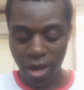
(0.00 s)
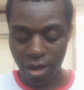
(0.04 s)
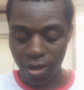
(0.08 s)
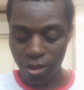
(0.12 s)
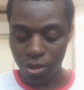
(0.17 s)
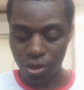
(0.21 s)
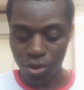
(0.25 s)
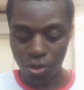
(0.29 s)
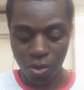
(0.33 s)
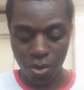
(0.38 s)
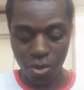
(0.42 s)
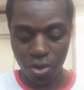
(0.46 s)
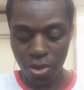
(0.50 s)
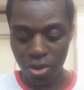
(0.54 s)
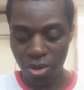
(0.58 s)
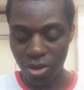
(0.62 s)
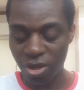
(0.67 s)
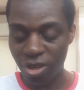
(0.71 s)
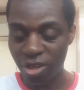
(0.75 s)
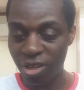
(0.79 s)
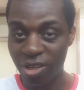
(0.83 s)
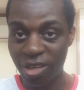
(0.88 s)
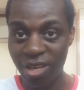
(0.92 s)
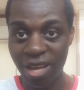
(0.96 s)
So
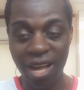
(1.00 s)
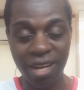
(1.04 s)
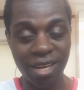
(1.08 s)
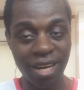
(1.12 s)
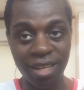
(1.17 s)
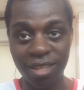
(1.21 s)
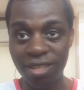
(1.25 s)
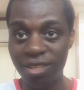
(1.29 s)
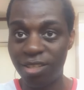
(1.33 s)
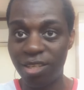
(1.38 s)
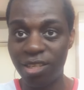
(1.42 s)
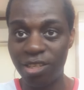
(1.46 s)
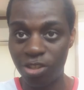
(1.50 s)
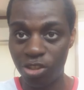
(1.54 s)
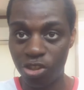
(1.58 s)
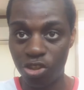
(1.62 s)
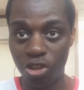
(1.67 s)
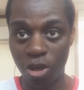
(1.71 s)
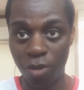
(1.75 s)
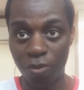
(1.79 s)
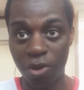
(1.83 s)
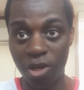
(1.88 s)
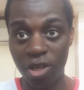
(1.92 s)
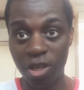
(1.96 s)
yeah, that this is
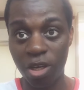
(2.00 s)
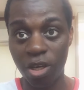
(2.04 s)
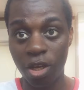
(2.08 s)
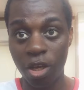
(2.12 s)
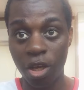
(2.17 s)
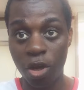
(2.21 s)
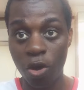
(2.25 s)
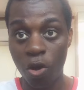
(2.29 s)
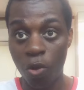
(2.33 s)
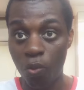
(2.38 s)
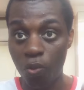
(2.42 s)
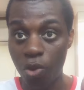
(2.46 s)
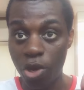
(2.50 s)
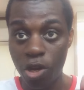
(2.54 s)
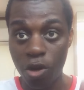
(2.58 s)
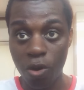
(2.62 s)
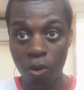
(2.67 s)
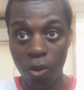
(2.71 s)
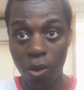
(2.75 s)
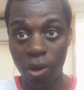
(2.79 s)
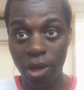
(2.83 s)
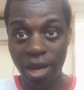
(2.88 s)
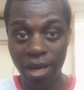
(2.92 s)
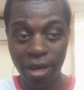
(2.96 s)
Germany. We know,
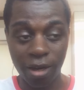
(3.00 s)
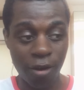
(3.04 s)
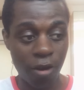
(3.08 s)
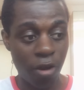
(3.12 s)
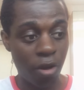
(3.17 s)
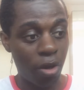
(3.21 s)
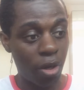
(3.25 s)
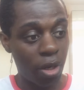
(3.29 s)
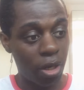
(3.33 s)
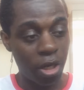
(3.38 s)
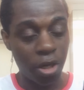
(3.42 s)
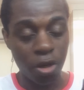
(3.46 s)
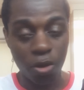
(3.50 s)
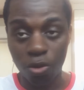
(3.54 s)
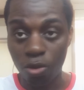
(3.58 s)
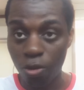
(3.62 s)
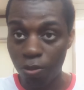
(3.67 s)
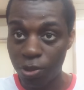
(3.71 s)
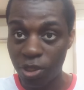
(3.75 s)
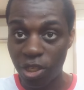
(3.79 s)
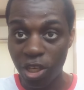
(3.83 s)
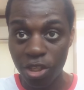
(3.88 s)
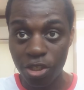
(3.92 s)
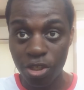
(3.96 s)
like in the group
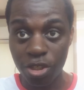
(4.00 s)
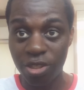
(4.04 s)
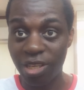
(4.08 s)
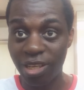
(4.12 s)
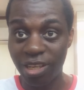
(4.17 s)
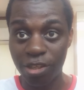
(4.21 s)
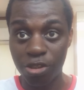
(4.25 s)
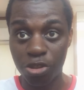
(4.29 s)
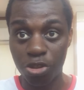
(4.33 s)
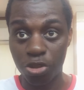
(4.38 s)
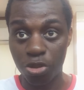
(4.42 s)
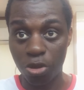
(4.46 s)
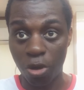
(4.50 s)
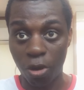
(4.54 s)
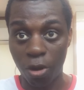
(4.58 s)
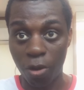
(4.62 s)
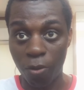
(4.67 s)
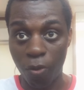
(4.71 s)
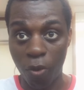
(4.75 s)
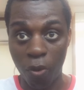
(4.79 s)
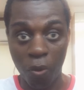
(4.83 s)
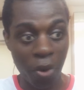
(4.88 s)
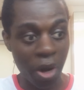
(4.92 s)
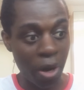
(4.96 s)
stages, they can struggle,
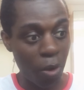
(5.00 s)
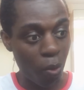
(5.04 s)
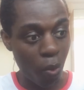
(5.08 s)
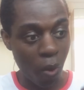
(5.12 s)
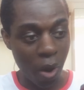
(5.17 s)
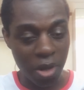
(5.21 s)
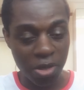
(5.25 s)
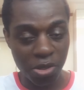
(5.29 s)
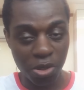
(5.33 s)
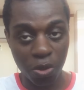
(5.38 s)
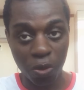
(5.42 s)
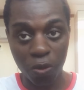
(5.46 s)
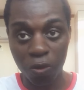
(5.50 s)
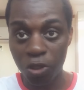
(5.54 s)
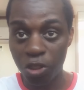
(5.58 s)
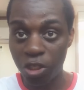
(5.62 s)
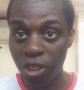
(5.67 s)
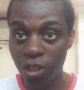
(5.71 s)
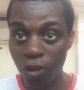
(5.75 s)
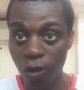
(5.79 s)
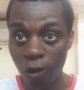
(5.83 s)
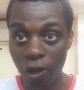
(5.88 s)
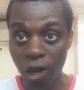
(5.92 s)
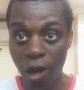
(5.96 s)
but once we reach
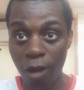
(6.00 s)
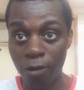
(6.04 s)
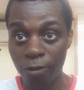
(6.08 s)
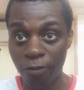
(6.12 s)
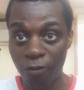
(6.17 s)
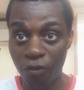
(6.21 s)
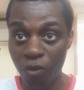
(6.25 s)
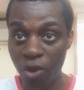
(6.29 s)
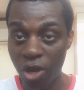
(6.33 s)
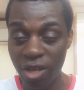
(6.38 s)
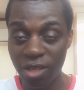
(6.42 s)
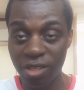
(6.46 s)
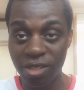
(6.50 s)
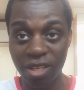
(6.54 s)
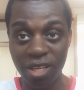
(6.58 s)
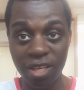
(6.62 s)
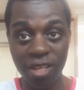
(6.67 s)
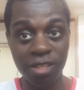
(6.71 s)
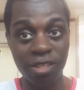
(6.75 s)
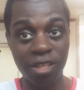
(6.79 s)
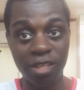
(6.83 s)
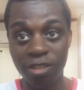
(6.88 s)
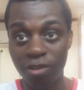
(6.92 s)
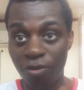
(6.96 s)
the knockout phase,
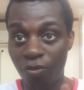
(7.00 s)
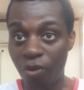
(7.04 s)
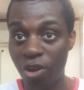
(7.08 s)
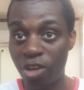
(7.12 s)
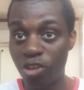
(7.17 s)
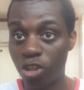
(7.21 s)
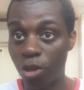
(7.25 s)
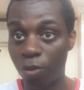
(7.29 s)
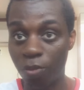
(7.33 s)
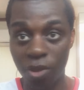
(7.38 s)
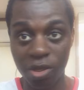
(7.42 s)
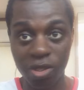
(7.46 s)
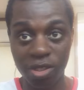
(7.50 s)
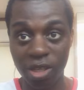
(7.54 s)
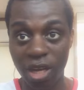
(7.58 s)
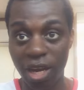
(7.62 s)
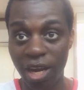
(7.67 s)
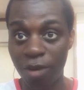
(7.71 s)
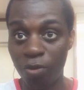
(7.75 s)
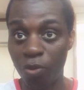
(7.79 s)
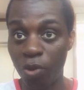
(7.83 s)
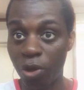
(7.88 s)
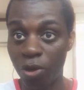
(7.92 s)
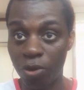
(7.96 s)
it's a different German
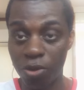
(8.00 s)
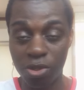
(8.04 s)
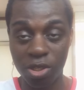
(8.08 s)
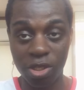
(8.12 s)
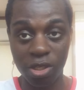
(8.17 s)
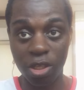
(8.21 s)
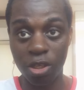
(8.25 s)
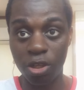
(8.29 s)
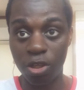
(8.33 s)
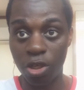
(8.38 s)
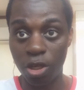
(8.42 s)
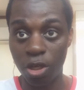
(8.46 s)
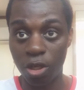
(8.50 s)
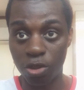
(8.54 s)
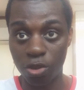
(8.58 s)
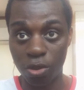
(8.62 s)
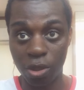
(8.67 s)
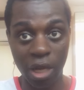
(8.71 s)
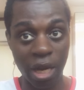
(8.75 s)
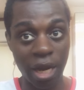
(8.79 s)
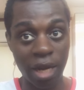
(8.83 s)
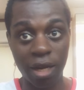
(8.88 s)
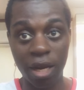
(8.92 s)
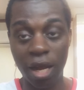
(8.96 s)
side we're gonna see here
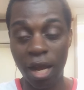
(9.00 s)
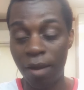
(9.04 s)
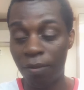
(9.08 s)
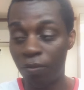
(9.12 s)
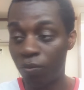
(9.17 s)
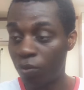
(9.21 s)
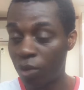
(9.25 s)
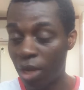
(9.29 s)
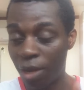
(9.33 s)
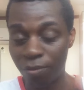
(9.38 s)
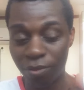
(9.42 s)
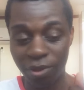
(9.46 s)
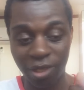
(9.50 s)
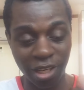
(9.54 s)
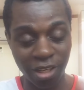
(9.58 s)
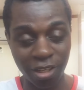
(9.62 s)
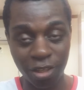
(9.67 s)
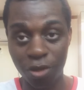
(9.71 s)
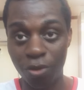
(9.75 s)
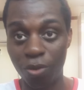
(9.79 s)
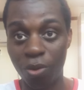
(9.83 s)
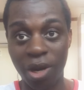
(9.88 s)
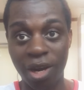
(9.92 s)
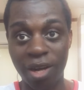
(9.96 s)
tonight. I'm
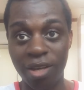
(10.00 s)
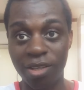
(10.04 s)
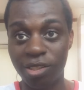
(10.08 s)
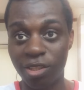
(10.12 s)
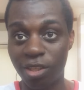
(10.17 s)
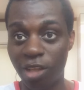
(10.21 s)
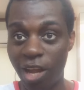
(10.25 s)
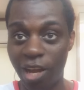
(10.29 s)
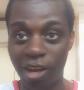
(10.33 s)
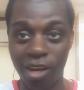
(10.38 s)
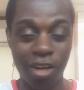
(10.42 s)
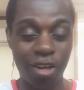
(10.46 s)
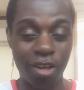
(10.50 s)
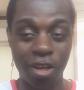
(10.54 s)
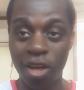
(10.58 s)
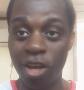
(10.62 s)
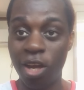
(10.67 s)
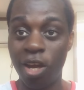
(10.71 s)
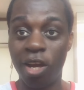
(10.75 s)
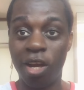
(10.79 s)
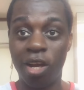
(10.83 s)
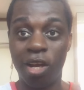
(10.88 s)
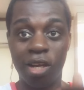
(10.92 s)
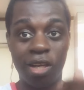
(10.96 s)
telling you guys, like
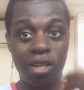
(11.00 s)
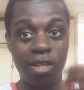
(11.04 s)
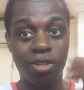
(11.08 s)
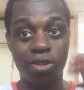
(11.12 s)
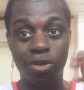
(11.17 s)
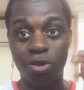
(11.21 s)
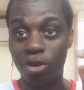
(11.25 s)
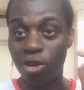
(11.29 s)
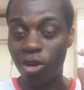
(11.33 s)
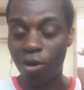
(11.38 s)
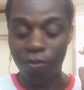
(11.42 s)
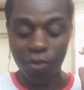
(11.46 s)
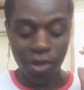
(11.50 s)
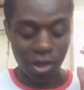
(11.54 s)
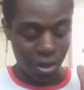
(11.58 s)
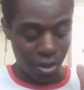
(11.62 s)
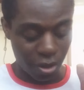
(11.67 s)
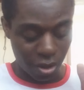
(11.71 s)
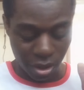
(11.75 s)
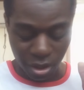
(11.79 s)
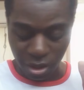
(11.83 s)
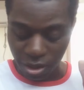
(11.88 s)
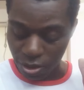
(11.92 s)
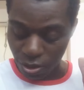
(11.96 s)
it's gonna be
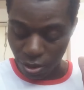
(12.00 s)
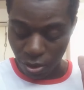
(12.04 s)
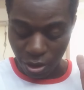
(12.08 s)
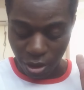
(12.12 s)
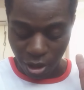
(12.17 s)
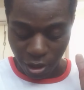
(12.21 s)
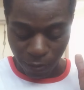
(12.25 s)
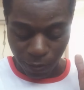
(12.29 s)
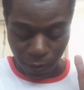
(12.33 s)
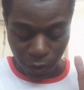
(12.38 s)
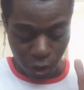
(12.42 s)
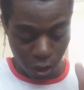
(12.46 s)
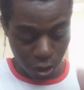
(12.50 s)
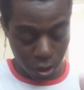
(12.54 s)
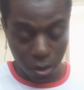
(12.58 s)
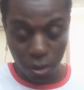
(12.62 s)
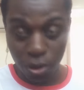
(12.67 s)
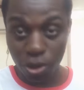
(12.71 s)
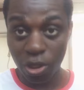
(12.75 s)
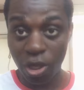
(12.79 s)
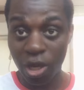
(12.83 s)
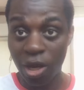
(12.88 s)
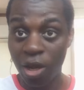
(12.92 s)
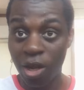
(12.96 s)

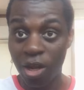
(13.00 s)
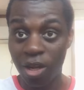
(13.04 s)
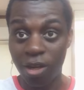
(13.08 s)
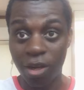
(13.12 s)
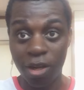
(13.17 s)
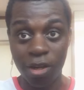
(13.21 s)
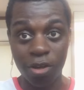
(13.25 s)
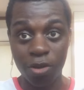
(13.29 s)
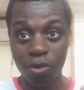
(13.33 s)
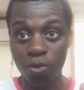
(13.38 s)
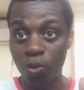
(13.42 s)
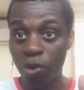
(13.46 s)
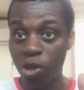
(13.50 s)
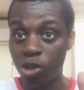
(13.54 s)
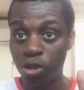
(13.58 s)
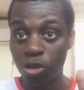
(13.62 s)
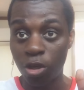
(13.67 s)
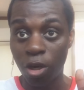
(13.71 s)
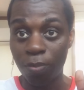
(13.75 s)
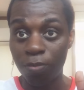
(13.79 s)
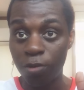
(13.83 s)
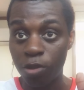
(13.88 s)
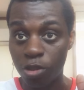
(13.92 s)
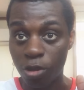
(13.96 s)
huge. We should
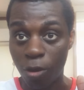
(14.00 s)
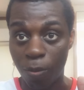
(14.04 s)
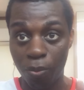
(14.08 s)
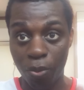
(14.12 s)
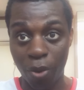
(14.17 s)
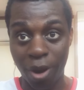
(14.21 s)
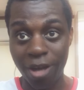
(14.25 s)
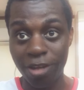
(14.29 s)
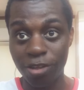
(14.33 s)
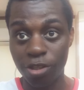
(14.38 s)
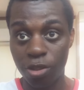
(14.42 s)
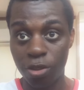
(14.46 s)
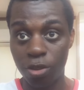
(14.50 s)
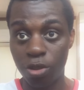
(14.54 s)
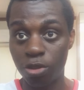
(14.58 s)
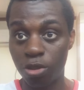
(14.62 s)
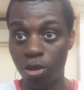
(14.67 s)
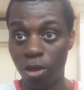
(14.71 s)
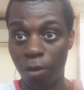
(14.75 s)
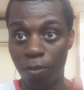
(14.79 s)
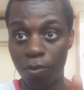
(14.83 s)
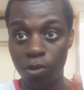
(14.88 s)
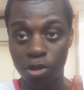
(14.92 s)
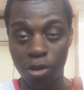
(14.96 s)
not be surprised. You
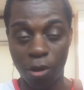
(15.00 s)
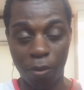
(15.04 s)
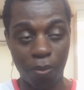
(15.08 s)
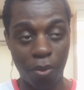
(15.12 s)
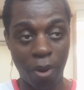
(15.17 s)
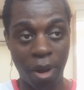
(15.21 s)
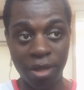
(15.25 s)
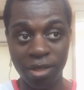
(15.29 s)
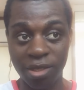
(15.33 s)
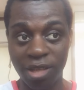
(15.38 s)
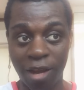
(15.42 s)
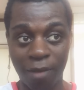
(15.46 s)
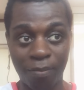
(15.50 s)
should not be surprised.